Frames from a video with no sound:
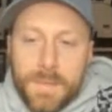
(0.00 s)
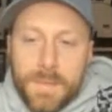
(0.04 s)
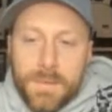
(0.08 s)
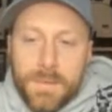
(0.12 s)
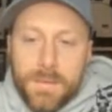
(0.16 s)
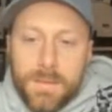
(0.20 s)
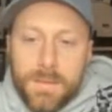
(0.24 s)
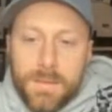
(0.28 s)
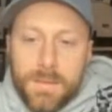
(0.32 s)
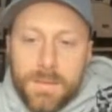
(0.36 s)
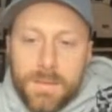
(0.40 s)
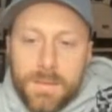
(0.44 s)

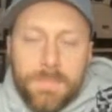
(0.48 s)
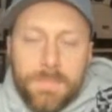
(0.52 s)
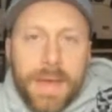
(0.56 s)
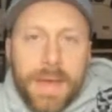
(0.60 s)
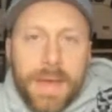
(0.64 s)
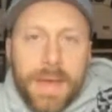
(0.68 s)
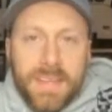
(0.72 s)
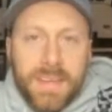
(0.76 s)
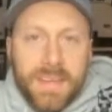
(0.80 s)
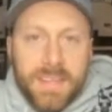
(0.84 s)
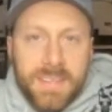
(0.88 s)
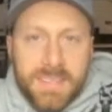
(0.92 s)
impact that
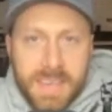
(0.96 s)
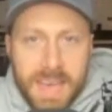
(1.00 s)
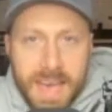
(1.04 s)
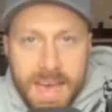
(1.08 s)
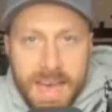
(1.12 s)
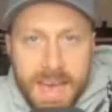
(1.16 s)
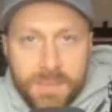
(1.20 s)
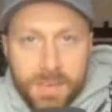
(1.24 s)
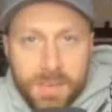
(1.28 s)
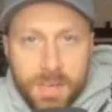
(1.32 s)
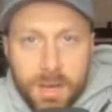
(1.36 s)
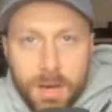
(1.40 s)
it's
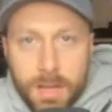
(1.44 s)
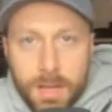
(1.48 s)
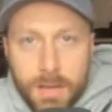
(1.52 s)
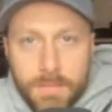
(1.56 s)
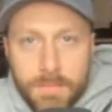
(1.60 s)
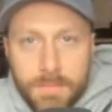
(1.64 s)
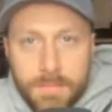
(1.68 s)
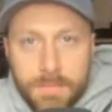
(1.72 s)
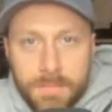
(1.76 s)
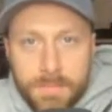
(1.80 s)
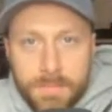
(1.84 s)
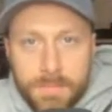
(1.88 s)
having on
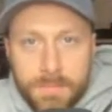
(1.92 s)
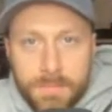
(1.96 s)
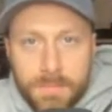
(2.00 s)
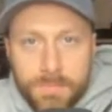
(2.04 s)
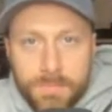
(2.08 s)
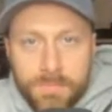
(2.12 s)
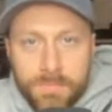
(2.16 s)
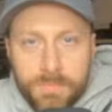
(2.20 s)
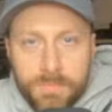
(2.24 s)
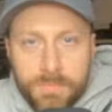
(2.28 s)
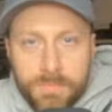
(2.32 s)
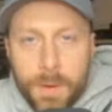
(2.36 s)

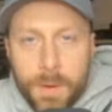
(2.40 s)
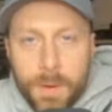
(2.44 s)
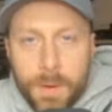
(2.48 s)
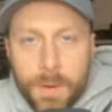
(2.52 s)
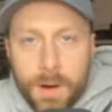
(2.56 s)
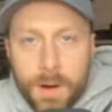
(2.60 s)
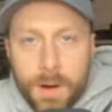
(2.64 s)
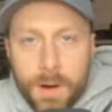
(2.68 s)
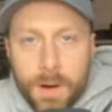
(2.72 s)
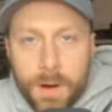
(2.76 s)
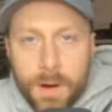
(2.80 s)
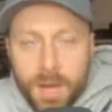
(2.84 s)
football
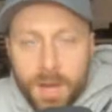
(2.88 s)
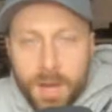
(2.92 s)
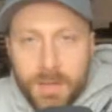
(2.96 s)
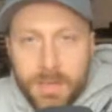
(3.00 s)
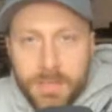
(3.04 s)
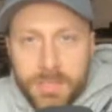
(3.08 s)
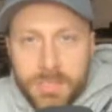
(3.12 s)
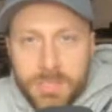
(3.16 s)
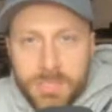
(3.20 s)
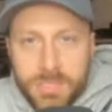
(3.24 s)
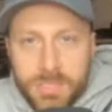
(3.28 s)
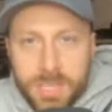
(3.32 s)
from a
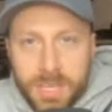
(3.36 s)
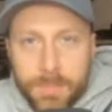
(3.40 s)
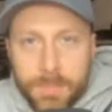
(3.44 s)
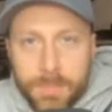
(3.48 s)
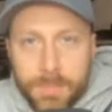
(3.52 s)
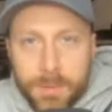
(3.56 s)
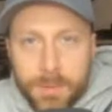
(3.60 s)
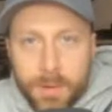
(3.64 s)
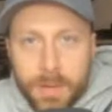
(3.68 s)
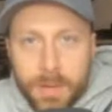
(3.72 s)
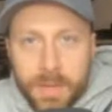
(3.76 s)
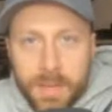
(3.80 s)
college
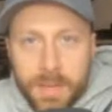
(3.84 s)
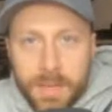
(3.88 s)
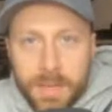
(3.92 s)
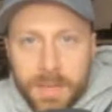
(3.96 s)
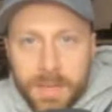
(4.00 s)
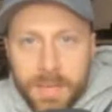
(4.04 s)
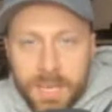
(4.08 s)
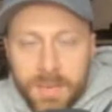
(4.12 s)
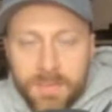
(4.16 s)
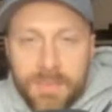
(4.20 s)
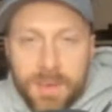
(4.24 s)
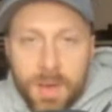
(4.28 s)
standpoint,
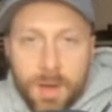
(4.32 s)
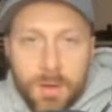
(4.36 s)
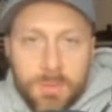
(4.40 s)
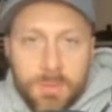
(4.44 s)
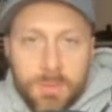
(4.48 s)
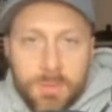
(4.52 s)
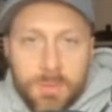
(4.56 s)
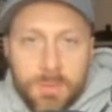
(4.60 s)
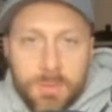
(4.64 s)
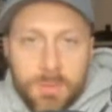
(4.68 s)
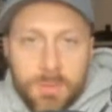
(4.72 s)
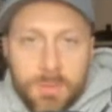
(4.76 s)
if
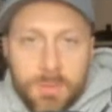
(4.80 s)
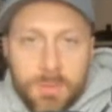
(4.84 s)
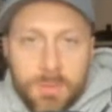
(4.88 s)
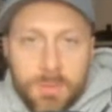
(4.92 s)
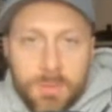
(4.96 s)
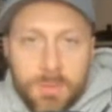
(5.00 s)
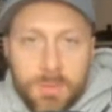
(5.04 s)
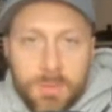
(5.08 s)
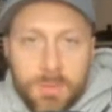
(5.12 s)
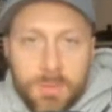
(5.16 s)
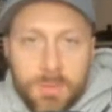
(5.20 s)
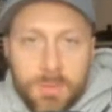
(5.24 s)
coaches look
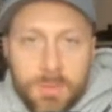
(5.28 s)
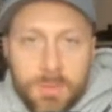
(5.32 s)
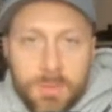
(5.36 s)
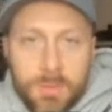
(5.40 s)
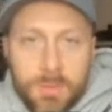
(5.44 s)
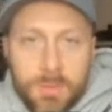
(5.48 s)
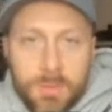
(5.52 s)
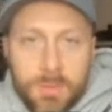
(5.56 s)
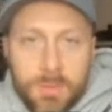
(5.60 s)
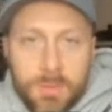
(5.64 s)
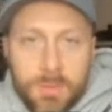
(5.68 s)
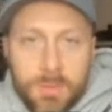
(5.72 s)
the same way
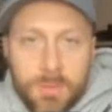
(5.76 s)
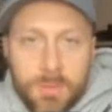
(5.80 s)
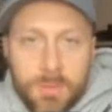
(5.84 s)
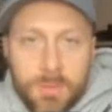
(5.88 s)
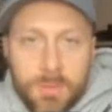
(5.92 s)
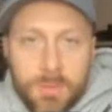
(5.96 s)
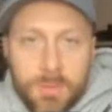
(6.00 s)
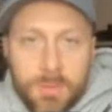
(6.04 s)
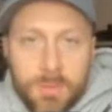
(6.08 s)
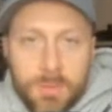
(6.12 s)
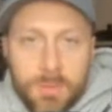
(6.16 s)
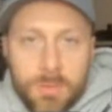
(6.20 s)
from an NBA,
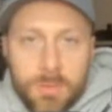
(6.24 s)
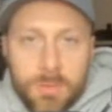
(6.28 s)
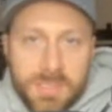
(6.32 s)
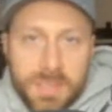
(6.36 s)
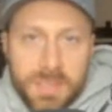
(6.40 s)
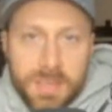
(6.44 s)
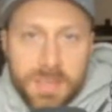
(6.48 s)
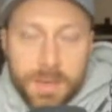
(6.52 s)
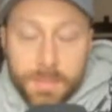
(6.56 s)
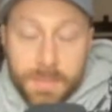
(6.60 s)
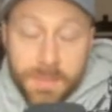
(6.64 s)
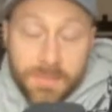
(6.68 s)
stand, I mean,
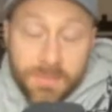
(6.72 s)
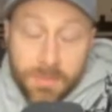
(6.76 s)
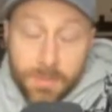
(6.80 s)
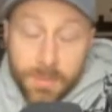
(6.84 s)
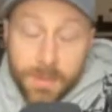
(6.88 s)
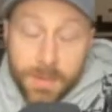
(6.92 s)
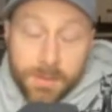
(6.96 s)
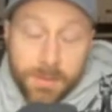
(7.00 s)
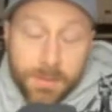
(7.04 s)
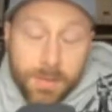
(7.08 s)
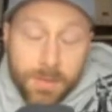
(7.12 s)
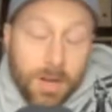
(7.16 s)
from a
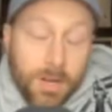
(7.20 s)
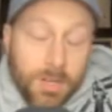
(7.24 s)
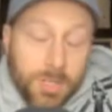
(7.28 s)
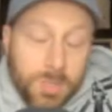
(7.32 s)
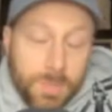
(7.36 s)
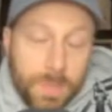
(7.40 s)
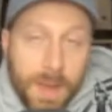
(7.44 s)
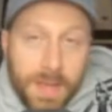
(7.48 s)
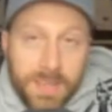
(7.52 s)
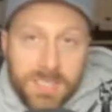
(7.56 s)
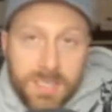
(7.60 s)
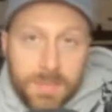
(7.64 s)
college
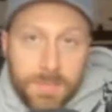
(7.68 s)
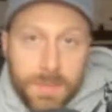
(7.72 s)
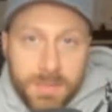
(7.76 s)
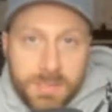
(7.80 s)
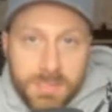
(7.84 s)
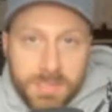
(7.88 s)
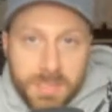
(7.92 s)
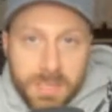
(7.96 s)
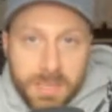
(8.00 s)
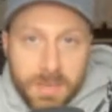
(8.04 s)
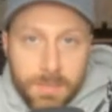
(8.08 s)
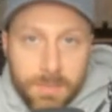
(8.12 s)
basketball
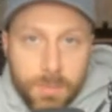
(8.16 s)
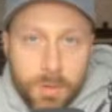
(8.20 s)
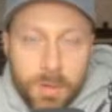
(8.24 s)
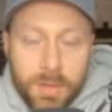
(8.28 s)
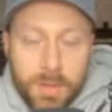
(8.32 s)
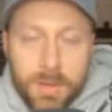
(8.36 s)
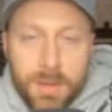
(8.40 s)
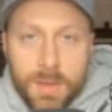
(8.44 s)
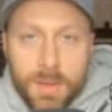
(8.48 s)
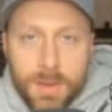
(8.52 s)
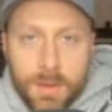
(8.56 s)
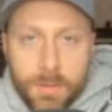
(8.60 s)
standpoint,
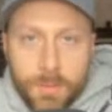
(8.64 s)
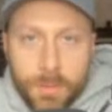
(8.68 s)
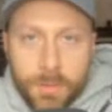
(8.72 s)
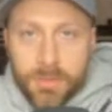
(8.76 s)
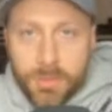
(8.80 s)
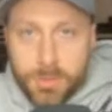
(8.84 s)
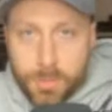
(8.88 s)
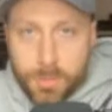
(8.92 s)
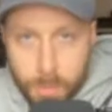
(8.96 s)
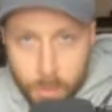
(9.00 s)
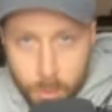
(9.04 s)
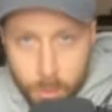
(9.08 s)
with
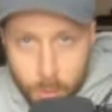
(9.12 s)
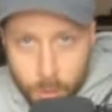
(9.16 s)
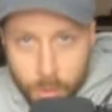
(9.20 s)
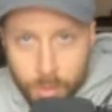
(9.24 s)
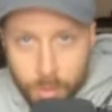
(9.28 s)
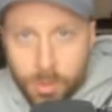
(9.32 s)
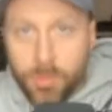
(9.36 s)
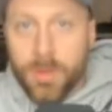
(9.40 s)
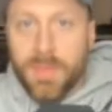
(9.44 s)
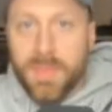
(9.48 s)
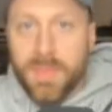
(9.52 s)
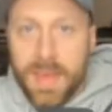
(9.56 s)
portal,
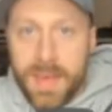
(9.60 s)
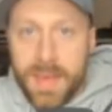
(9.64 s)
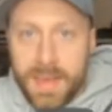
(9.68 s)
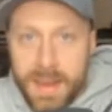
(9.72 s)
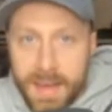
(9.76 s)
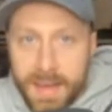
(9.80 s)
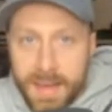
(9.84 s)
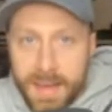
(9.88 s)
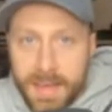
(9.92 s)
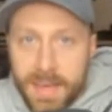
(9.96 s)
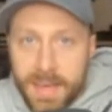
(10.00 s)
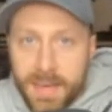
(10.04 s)
with
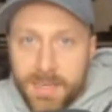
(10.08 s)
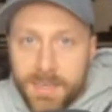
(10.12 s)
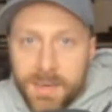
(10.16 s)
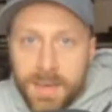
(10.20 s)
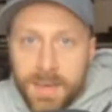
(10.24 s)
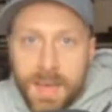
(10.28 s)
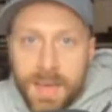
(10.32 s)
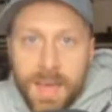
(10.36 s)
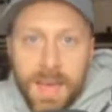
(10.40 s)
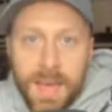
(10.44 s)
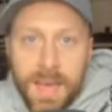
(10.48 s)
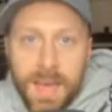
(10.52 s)
NIL,
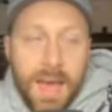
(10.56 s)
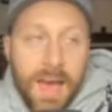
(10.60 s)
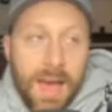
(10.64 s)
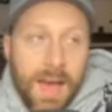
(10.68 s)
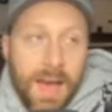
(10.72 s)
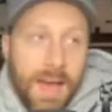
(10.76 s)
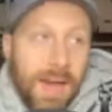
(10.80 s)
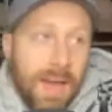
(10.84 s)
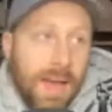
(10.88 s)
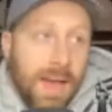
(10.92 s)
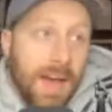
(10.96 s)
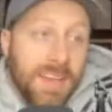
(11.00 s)

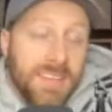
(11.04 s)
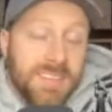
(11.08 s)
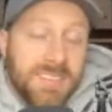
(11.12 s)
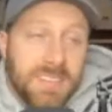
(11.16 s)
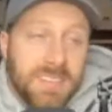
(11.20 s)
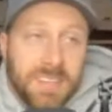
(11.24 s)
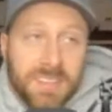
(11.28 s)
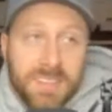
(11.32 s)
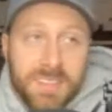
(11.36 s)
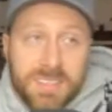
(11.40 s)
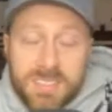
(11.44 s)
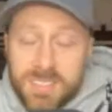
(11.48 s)
I said
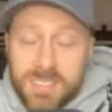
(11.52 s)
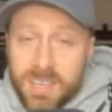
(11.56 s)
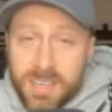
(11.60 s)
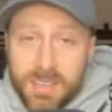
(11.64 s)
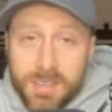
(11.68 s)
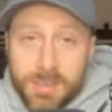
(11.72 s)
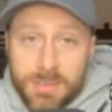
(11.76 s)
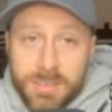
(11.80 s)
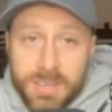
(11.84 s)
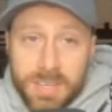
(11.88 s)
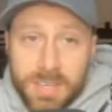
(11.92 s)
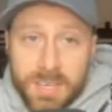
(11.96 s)
this the other
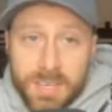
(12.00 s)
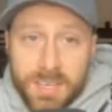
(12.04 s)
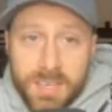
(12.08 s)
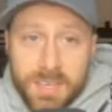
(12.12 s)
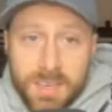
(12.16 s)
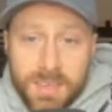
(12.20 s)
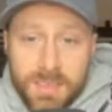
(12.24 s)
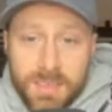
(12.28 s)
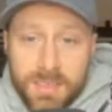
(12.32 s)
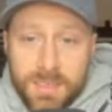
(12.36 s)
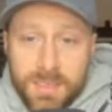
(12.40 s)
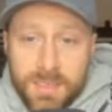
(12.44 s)
day, Keith.
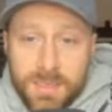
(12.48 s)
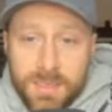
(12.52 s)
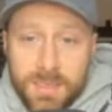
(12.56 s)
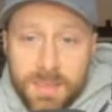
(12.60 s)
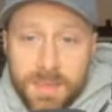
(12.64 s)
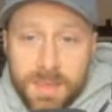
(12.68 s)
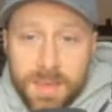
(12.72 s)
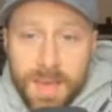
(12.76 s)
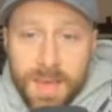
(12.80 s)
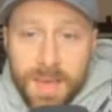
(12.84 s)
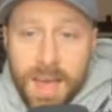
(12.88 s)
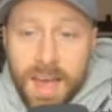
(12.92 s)

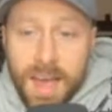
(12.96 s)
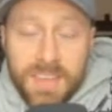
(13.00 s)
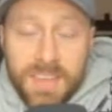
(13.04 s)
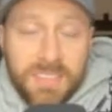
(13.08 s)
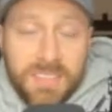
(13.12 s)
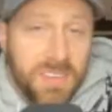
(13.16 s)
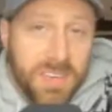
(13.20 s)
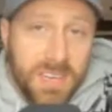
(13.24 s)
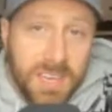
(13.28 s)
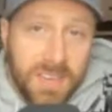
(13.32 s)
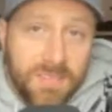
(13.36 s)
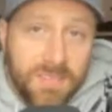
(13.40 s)
I think
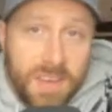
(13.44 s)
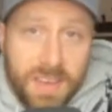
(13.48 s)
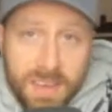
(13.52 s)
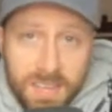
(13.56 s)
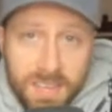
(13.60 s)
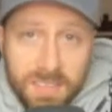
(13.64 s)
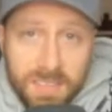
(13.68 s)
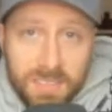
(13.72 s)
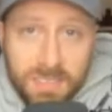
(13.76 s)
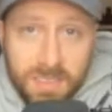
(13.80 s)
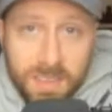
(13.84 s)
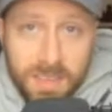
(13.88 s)
if
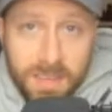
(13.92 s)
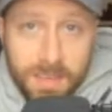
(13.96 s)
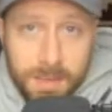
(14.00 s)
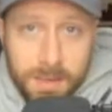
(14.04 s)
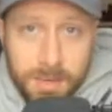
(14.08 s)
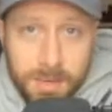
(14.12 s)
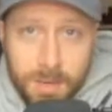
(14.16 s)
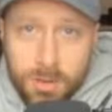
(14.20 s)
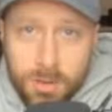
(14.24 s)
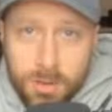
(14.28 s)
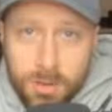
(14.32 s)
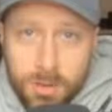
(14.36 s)
anything, and don't
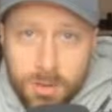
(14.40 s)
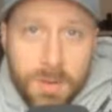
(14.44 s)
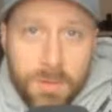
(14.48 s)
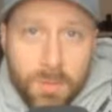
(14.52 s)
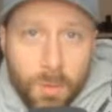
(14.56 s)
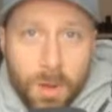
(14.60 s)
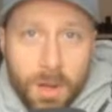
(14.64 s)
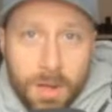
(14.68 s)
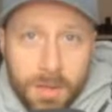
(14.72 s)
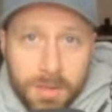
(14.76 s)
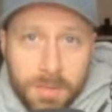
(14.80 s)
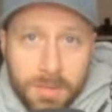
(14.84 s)
get me
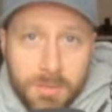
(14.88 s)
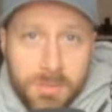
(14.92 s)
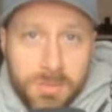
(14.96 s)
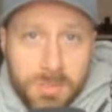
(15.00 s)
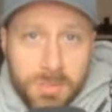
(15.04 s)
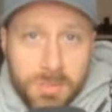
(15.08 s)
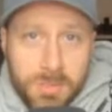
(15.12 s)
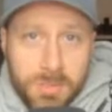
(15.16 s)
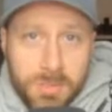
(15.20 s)
wrong, there's